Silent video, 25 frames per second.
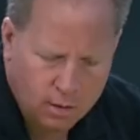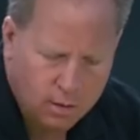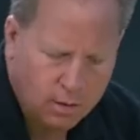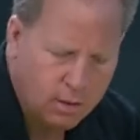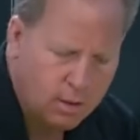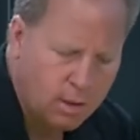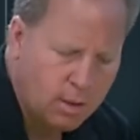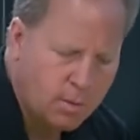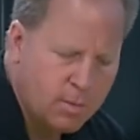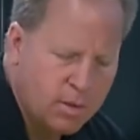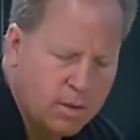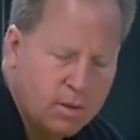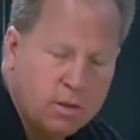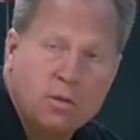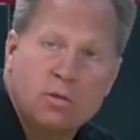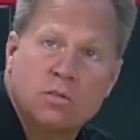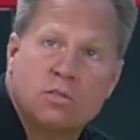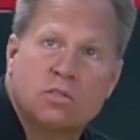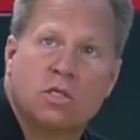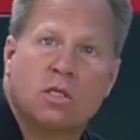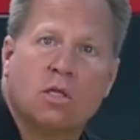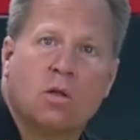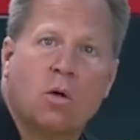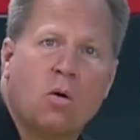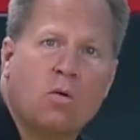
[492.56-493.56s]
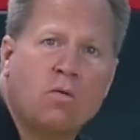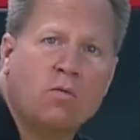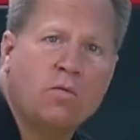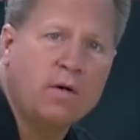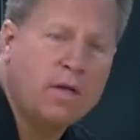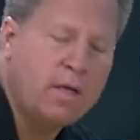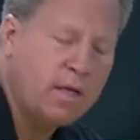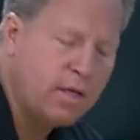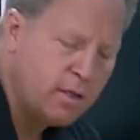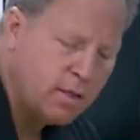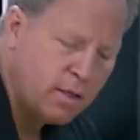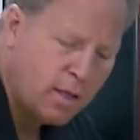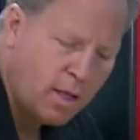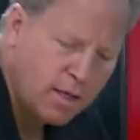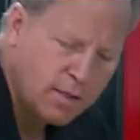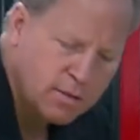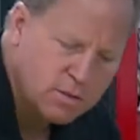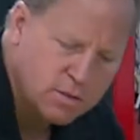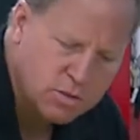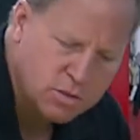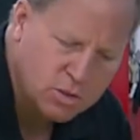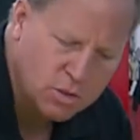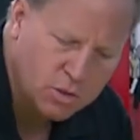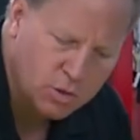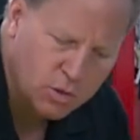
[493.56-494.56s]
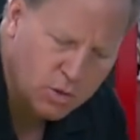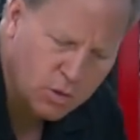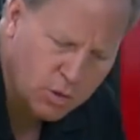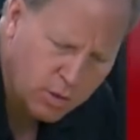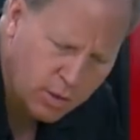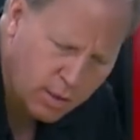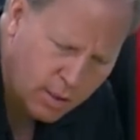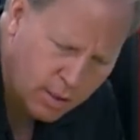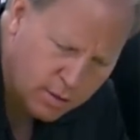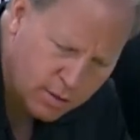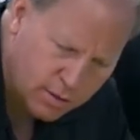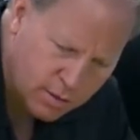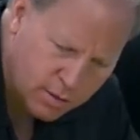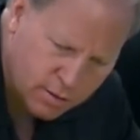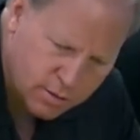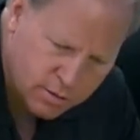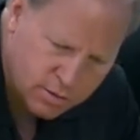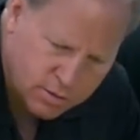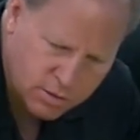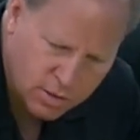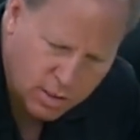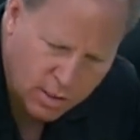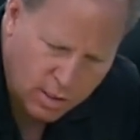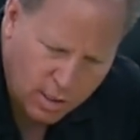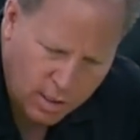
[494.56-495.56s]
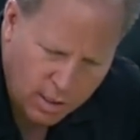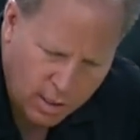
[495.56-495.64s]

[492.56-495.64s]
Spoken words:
And I'm going to use the overhead lights to look at this.